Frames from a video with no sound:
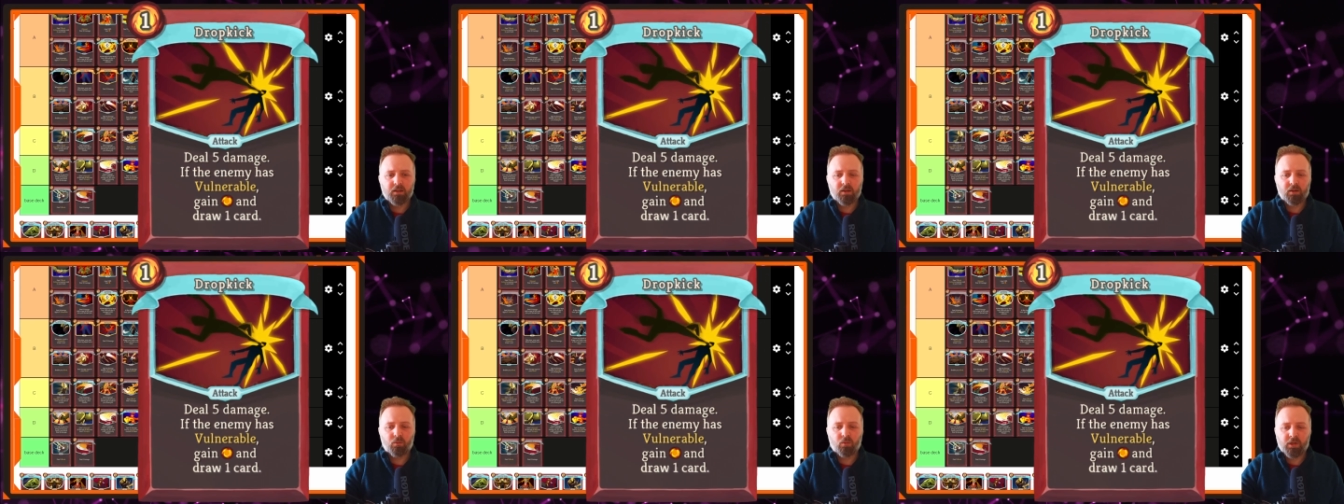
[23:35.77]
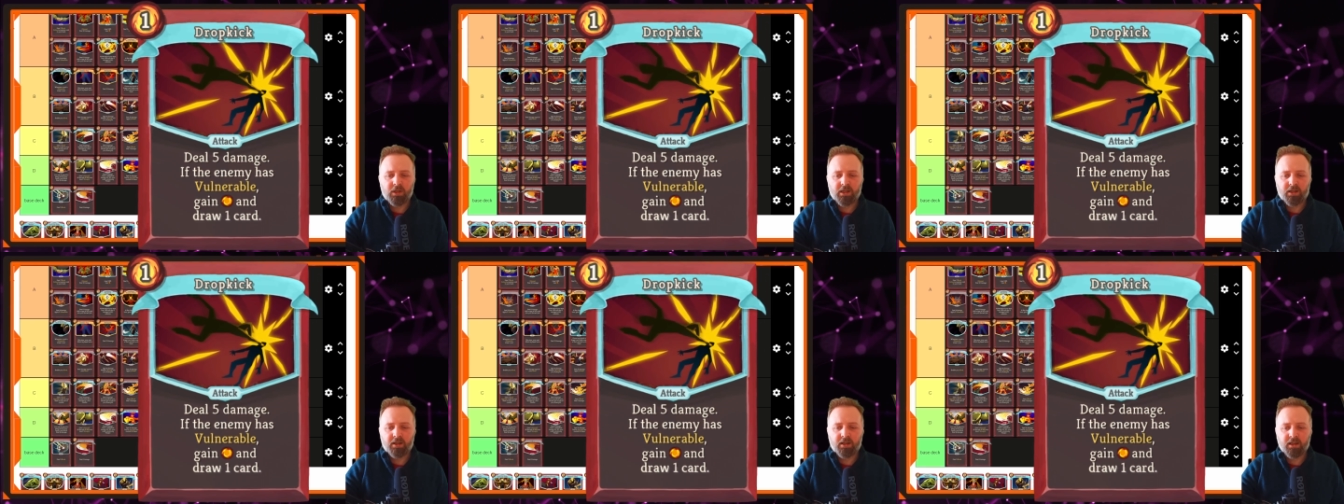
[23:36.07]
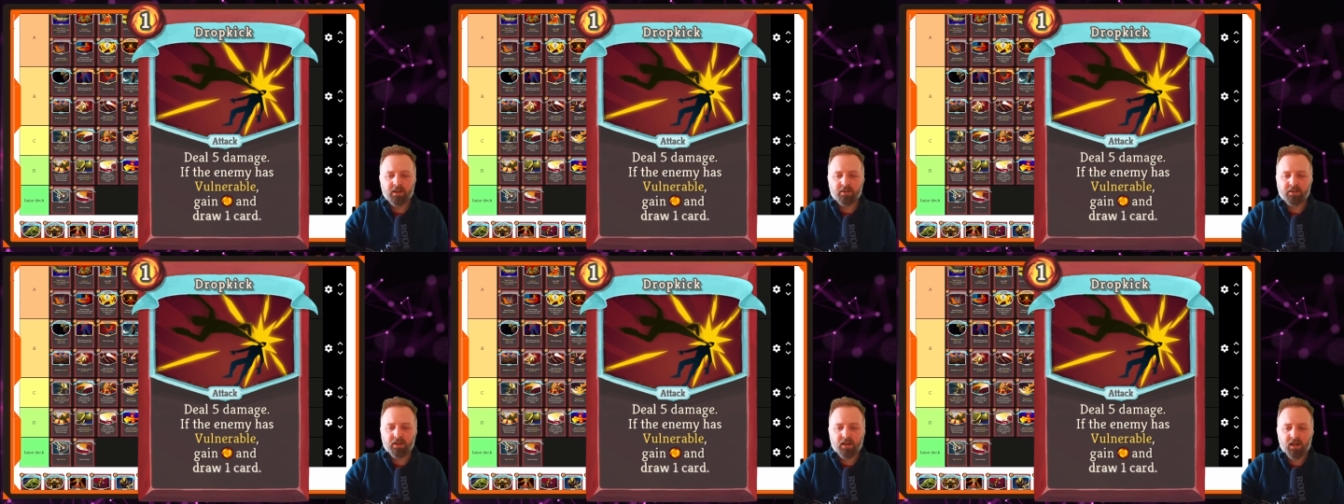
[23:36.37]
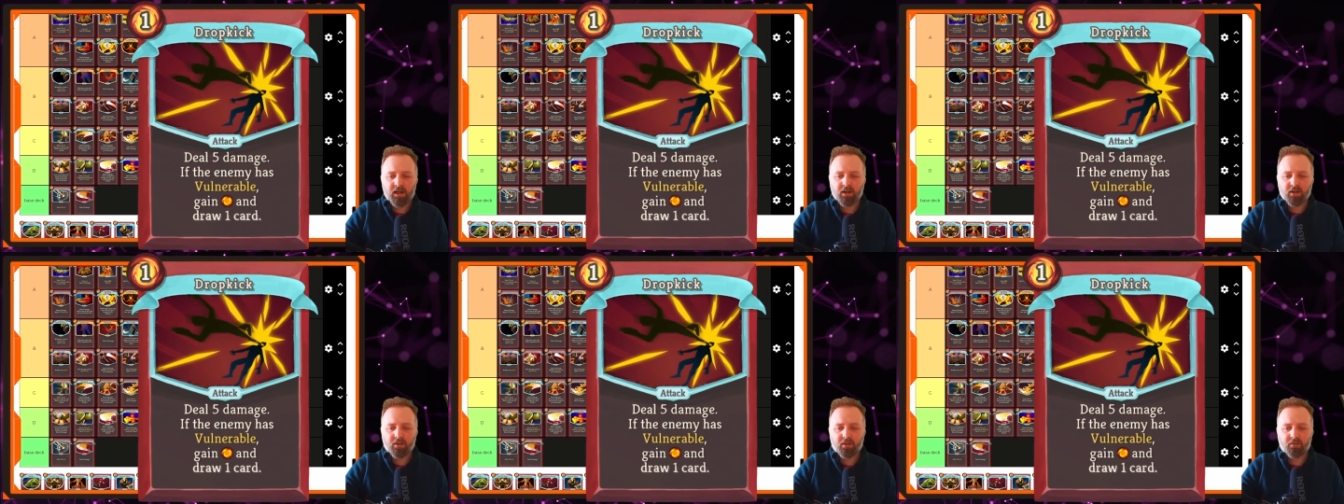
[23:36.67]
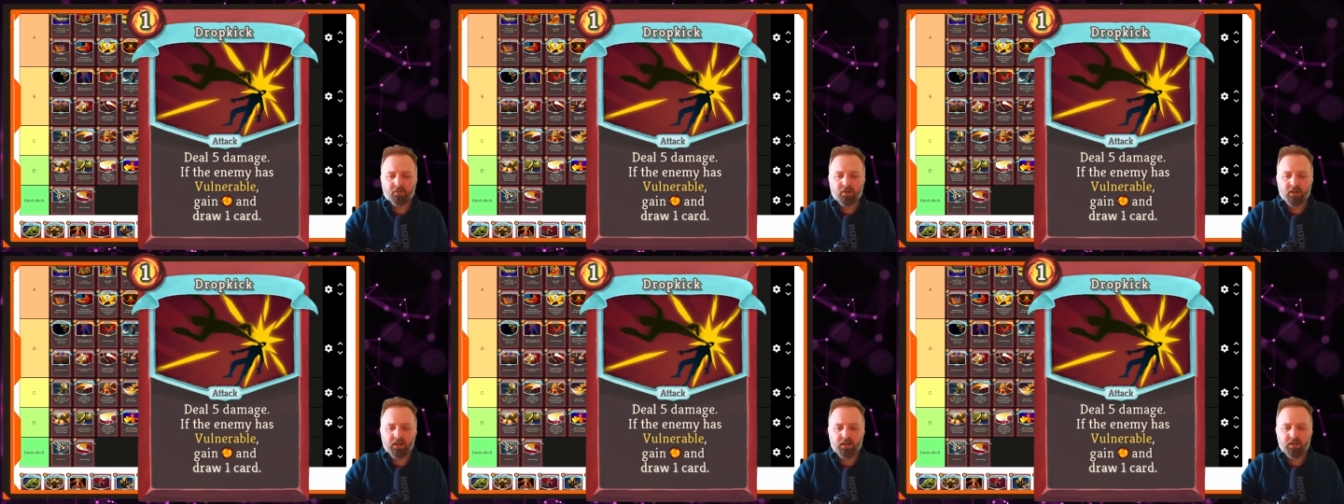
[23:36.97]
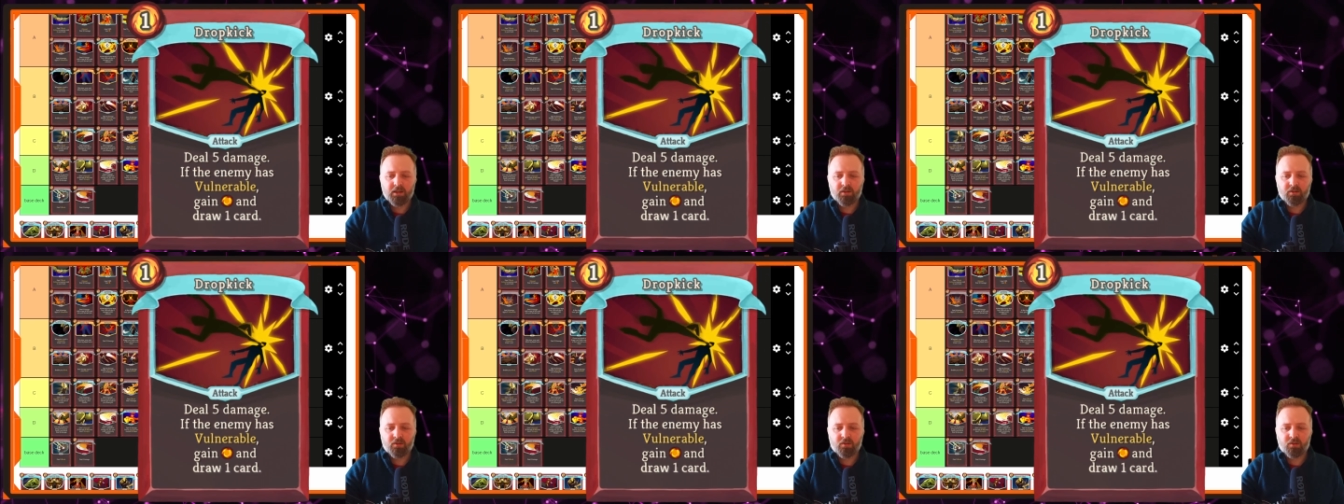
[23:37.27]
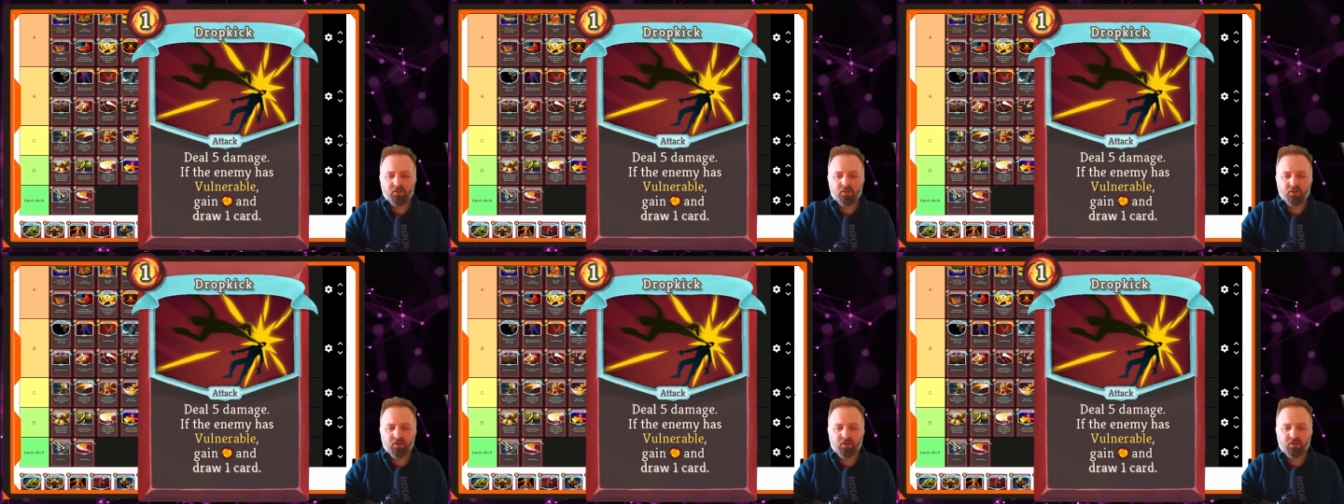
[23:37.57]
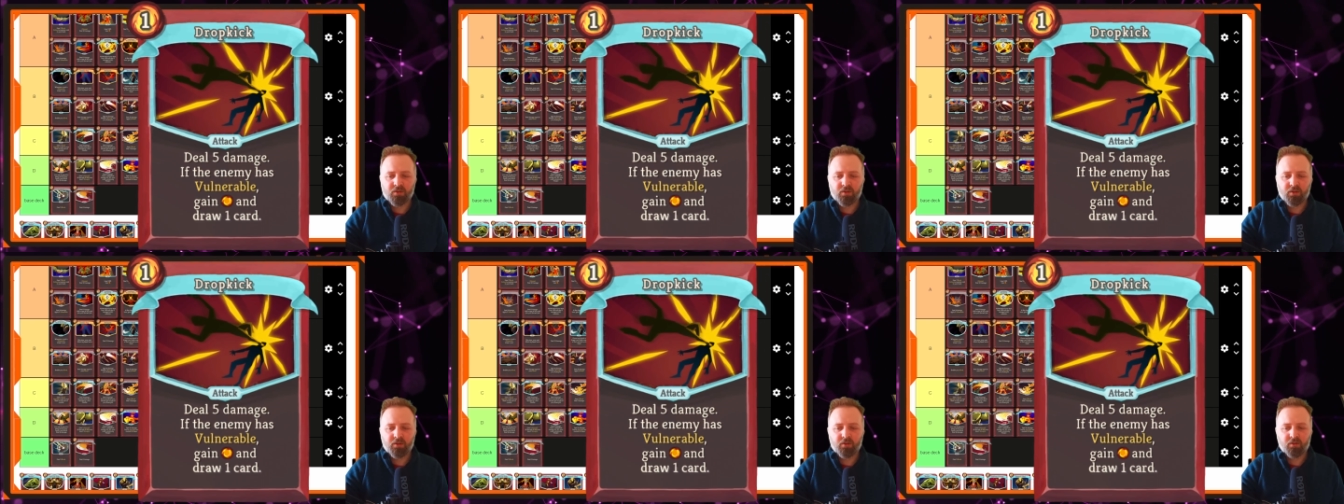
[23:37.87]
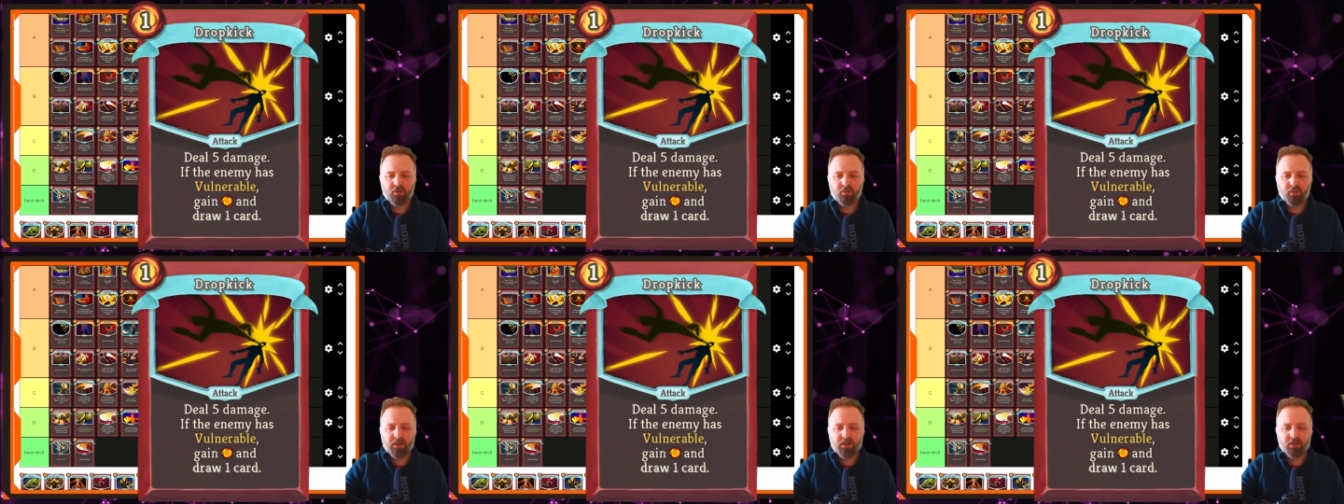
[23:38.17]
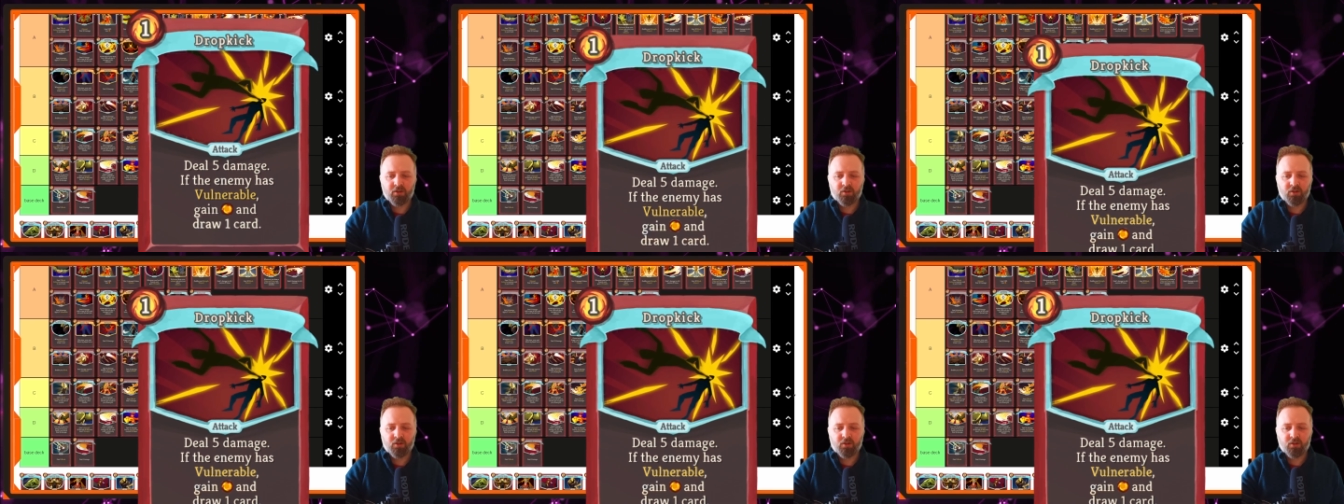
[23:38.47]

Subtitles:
when you get to Act 3, it's just another way to